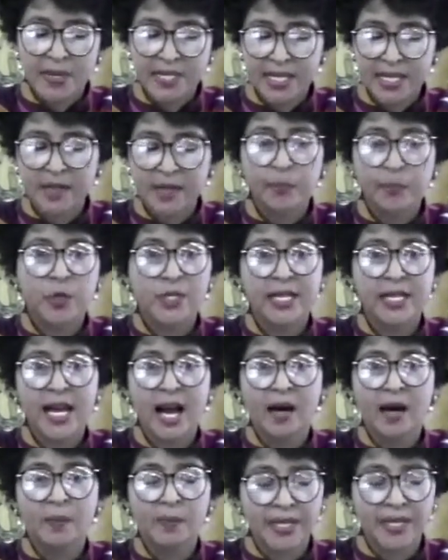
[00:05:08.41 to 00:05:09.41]
he was
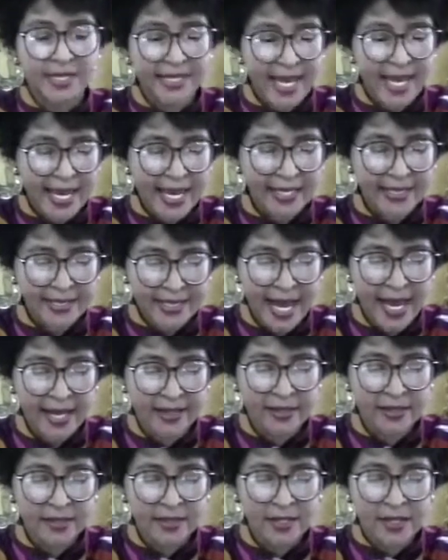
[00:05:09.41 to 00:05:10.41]
busy putting up his
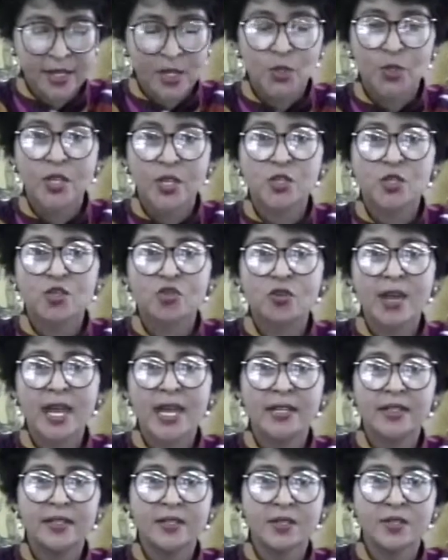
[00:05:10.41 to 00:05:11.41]
A tent
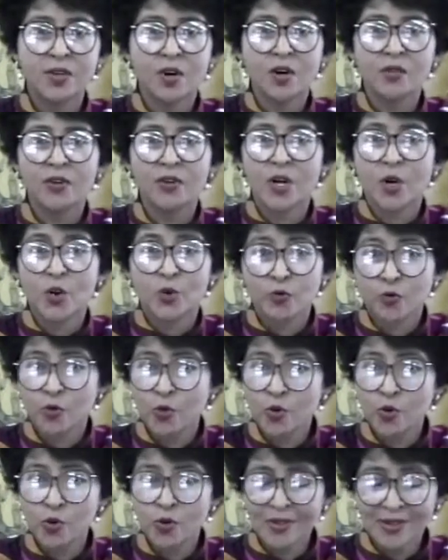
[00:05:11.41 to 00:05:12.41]
to the strains
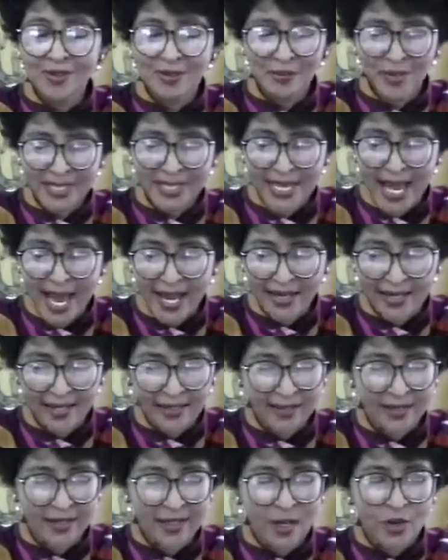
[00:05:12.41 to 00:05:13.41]
of Rule
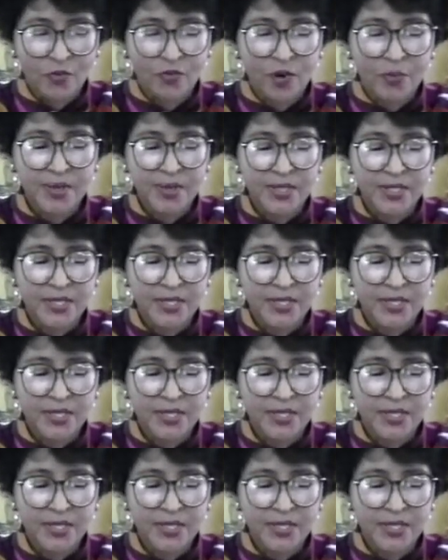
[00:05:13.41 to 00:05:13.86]
Britannia